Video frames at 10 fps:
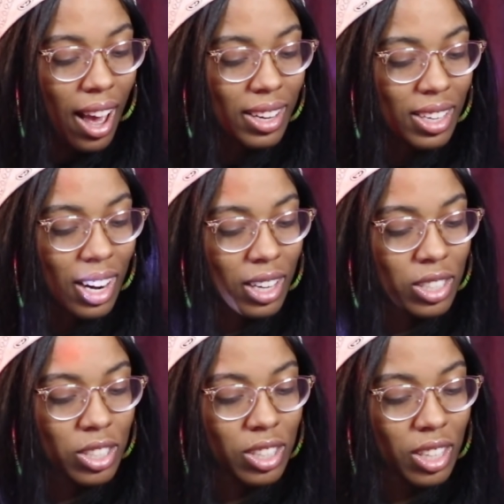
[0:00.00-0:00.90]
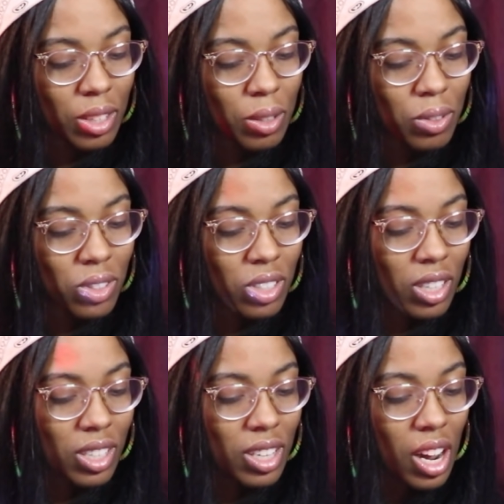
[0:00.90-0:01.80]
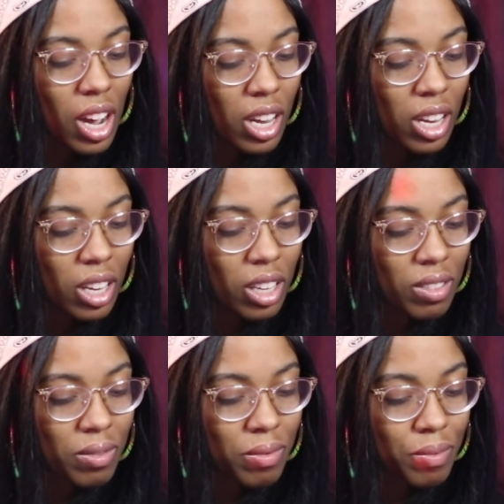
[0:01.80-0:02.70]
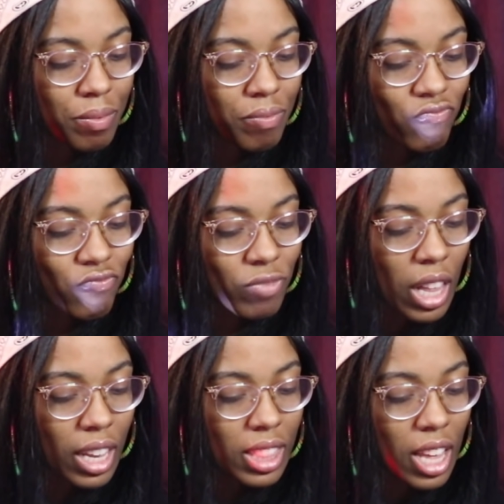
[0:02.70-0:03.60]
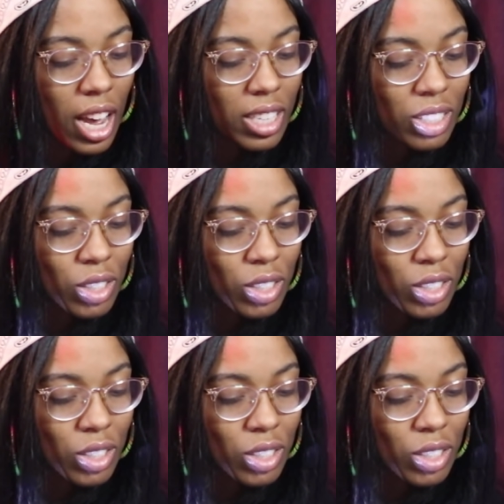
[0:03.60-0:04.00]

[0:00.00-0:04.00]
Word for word: I didn't actually think he was gonna die like that,